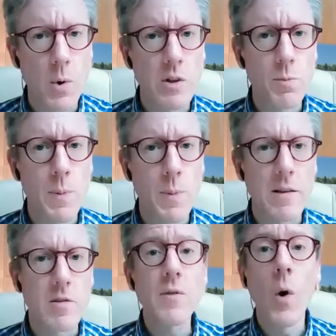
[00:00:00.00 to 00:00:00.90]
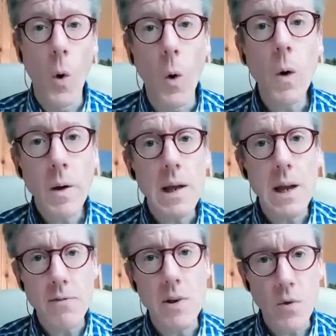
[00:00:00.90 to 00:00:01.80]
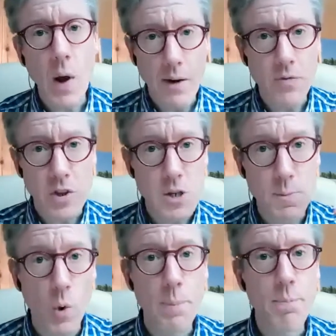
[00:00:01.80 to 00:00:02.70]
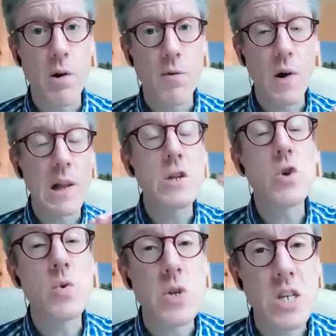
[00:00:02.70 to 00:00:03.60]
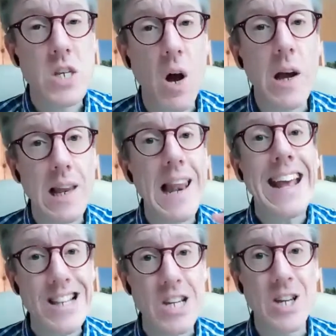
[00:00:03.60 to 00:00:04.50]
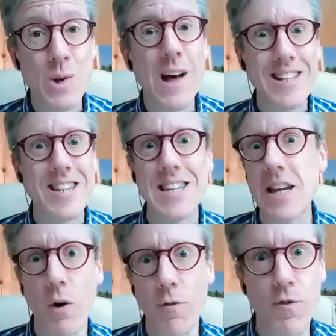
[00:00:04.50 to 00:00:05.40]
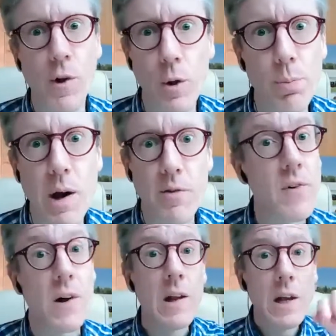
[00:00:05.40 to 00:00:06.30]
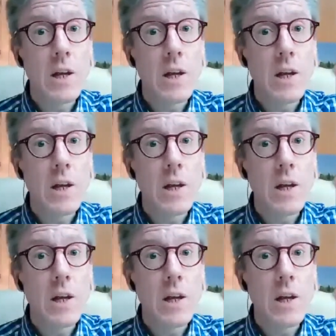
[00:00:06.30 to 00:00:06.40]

expensive, or even if you have the smaller profile and you decide later you'd like to see your full profile,